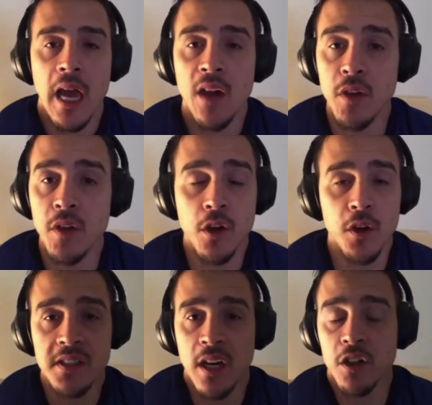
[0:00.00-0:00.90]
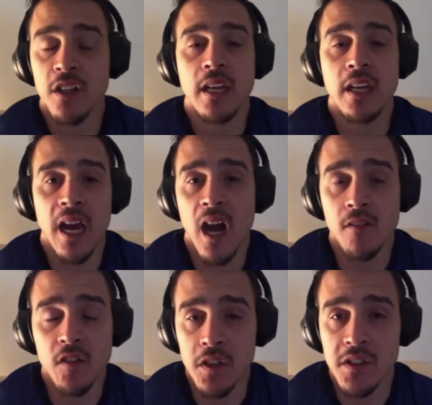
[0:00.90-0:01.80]
Have we noticed how good Kai
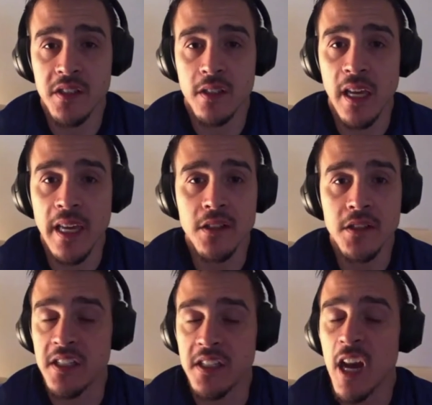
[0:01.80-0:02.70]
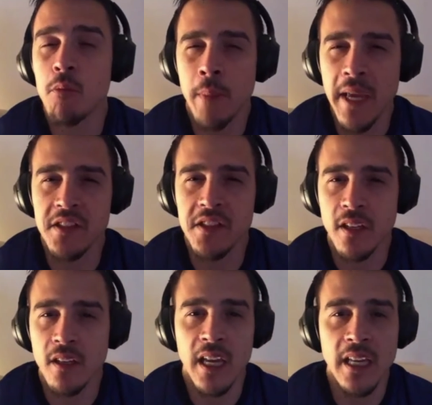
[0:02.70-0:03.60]
Havertz is? He's not
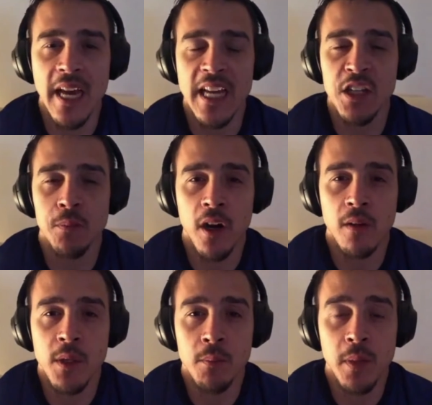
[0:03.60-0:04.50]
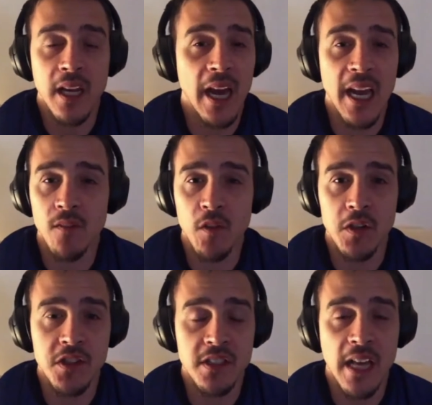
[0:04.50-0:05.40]
Mason in that department, but Kai
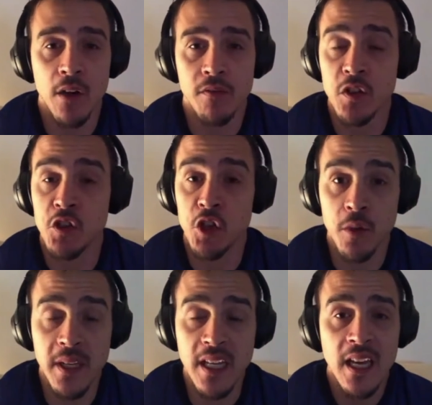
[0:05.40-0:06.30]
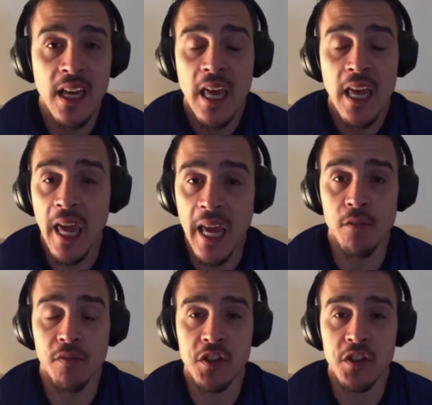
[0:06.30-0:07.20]
Havertz now for Germany
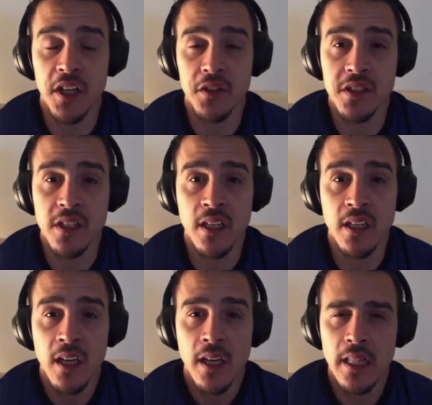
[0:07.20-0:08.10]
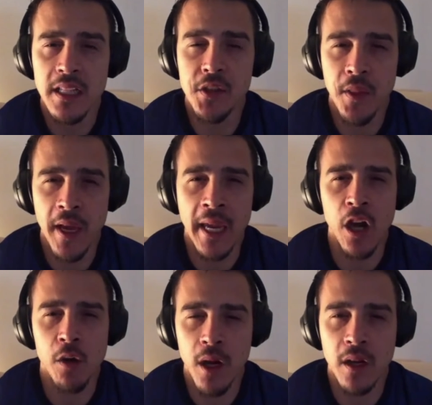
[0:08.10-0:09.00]
and for Chelsea, at least in that
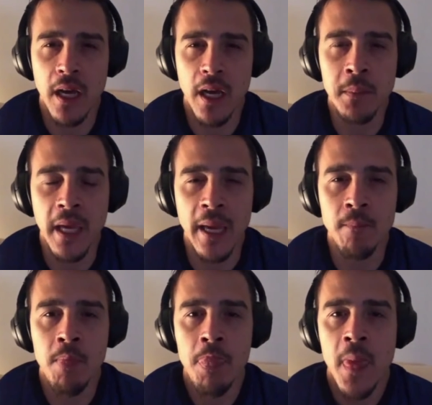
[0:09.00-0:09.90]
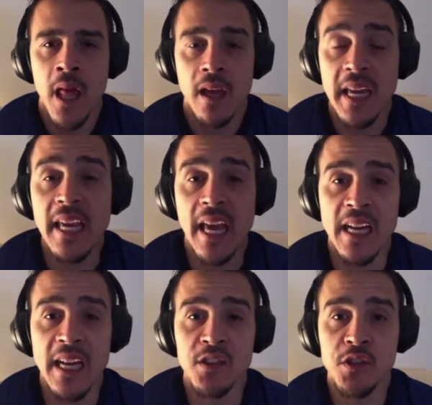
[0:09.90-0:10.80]
Carabao Cup game, he
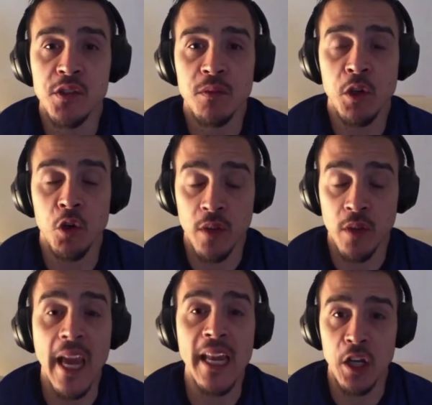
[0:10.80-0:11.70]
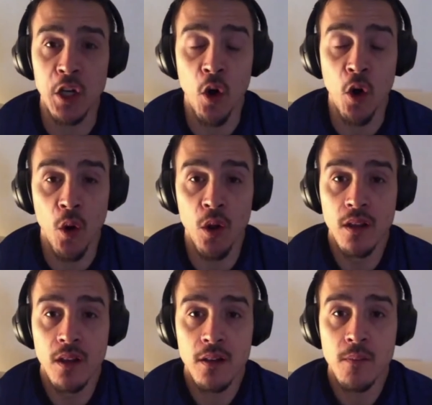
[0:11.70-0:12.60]
has created a goal